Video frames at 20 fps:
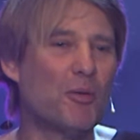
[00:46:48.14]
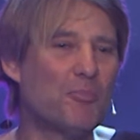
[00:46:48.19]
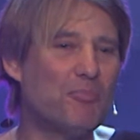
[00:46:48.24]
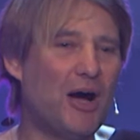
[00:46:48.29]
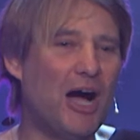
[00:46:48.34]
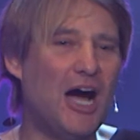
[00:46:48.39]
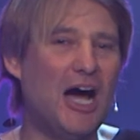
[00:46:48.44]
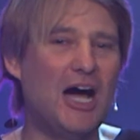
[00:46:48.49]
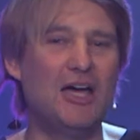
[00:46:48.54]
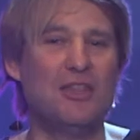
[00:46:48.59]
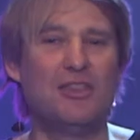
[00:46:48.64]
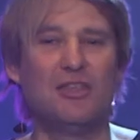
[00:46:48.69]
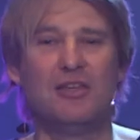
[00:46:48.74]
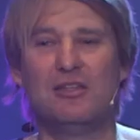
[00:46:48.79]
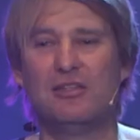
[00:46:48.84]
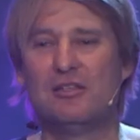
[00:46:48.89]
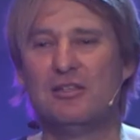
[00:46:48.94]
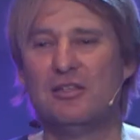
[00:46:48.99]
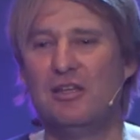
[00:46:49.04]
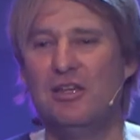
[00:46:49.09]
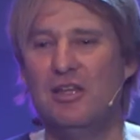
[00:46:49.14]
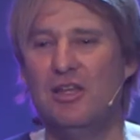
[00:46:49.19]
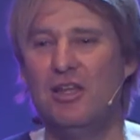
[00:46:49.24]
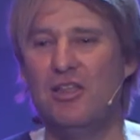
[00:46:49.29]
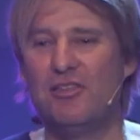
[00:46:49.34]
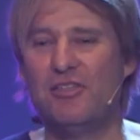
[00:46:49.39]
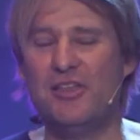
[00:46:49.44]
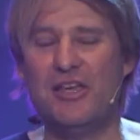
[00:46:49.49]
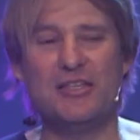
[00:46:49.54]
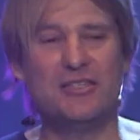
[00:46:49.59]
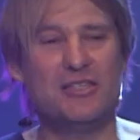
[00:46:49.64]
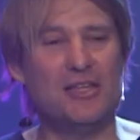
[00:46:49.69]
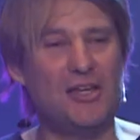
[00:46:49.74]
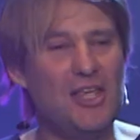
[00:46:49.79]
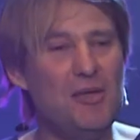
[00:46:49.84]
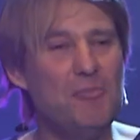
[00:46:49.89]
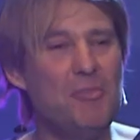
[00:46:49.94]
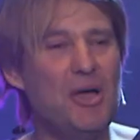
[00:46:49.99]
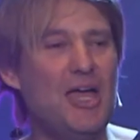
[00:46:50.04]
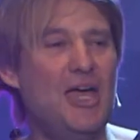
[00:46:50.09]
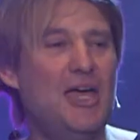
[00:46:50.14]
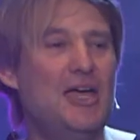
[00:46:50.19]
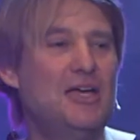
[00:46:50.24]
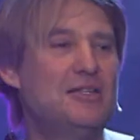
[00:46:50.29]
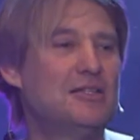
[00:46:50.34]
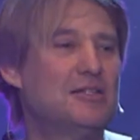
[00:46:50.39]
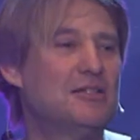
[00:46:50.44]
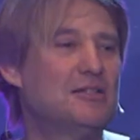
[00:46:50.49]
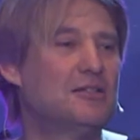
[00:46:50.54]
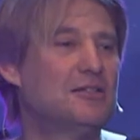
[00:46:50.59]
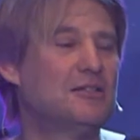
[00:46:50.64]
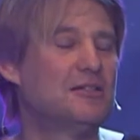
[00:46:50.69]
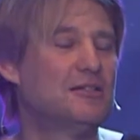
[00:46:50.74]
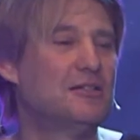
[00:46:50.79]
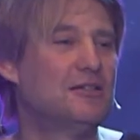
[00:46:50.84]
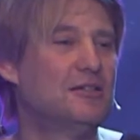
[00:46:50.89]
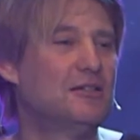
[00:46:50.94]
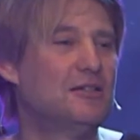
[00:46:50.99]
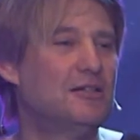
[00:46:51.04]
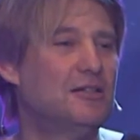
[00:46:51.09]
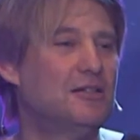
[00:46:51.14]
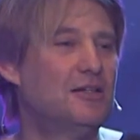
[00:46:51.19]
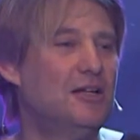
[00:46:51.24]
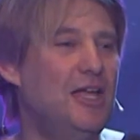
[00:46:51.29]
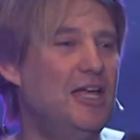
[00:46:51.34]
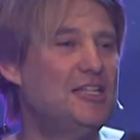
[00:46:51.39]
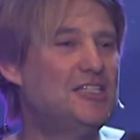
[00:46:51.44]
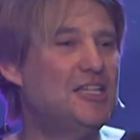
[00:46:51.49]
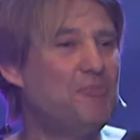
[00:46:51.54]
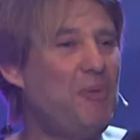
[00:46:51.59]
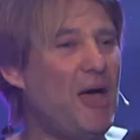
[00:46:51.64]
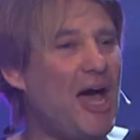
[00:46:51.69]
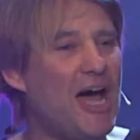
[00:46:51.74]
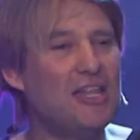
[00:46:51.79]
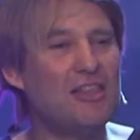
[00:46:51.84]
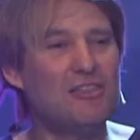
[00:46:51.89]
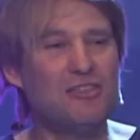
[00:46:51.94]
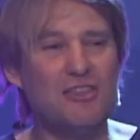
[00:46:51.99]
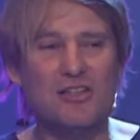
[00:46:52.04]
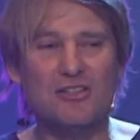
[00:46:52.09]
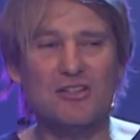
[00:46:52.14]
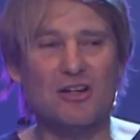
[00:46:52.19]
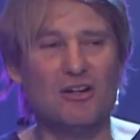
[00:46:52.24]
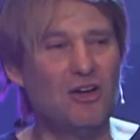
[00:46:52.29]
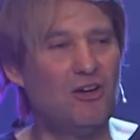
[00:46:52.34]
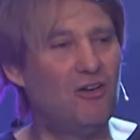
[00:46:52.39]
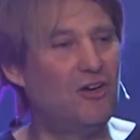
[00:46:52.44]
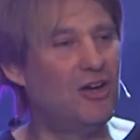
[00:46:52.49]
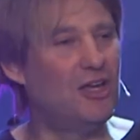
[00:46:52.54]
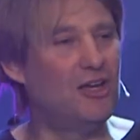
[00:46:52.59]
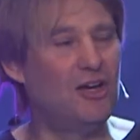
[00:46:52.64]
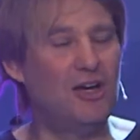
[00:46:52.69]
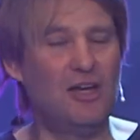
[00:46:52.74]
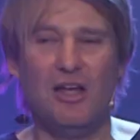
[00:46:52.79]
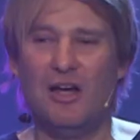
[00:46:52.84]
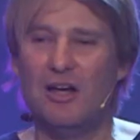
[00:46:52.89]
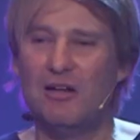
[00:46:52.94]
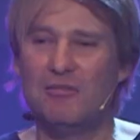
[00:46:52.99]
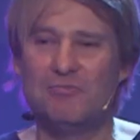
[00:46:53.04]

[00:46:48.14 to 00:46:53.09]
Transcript: buy the things that he made. He said, Patty, things aren't going good.